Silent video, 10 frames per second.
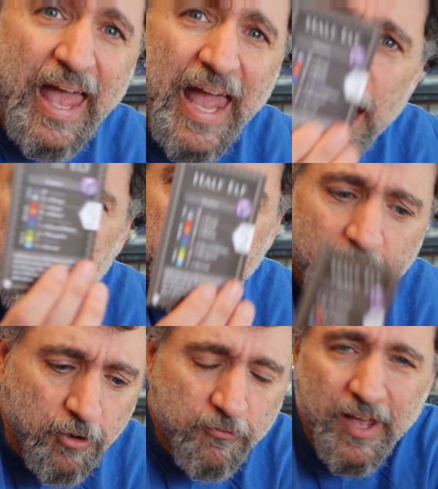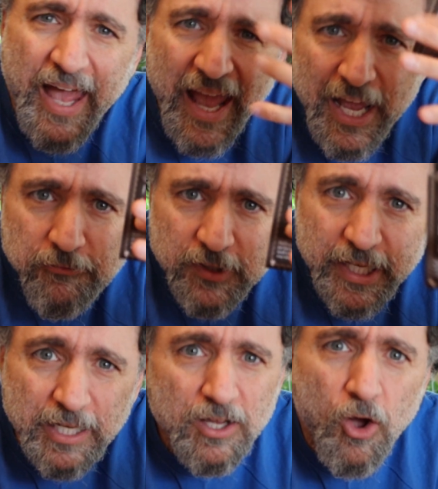half-elf,
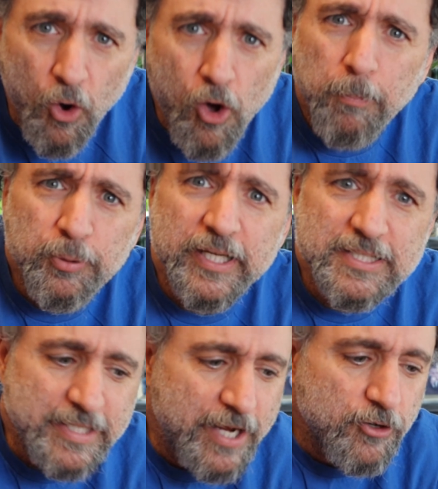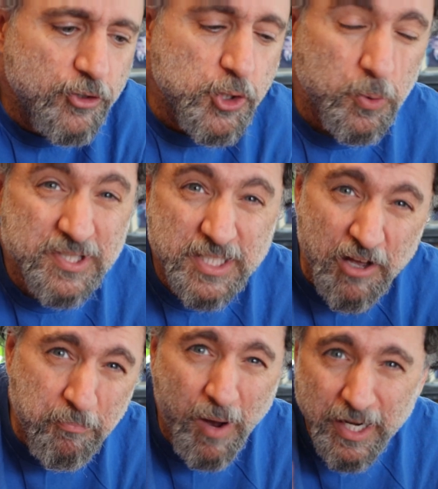halfling, all pretty standard, usual
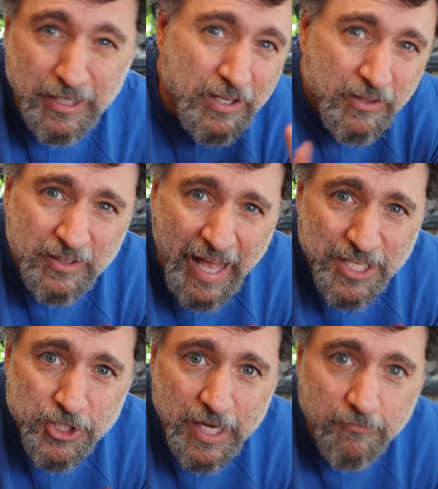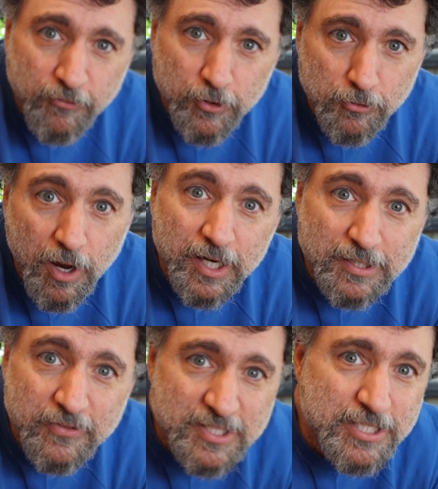stuff, but as you get further on
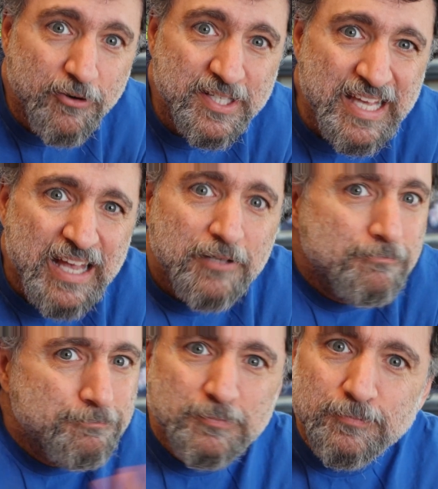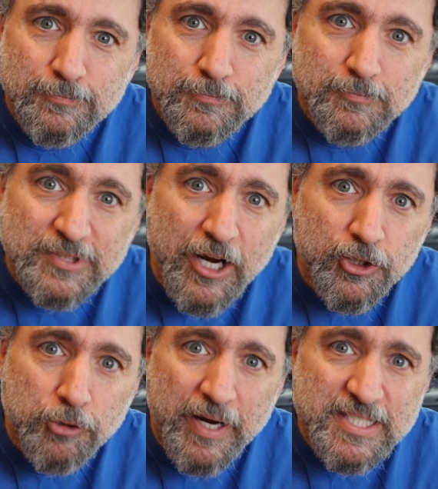into this series,
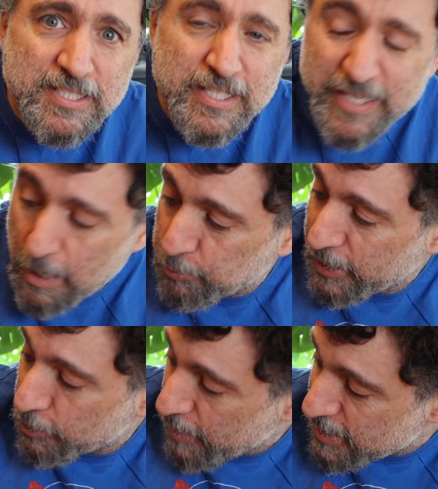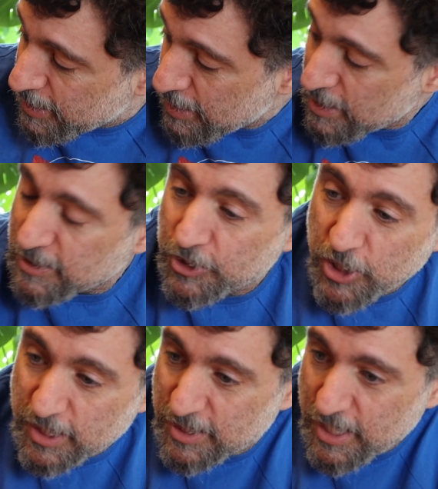character races can get pretty crazy,
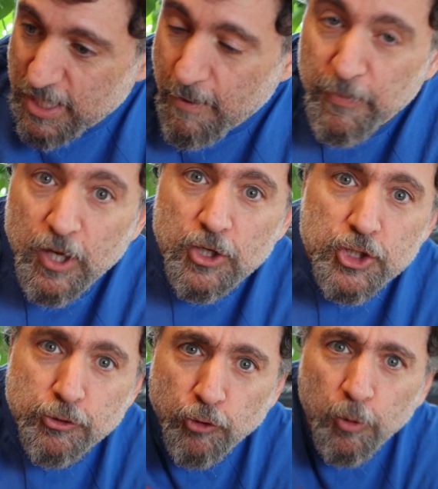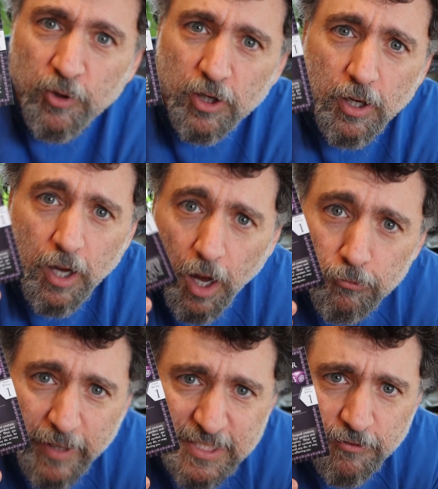such as the shroomer,
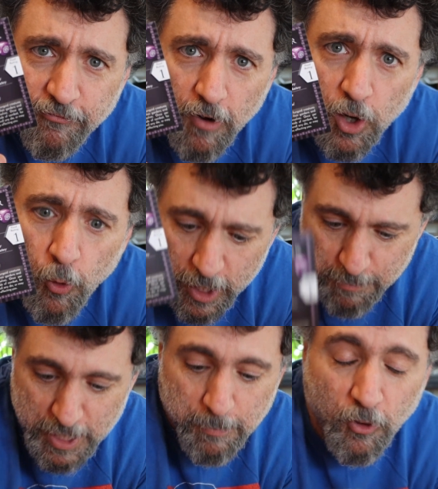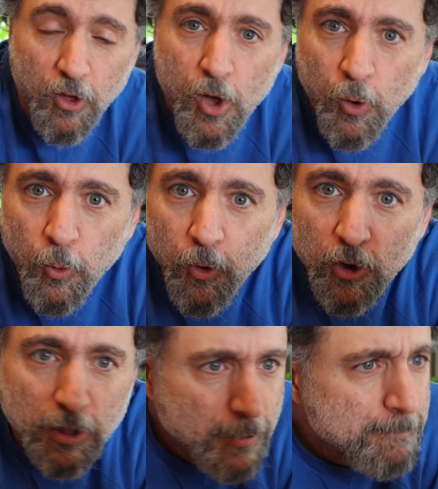a race of fungoid people,
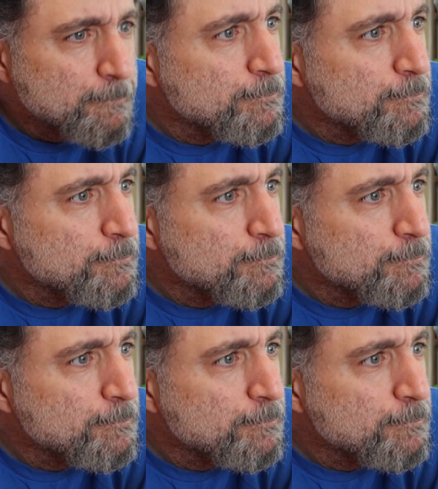or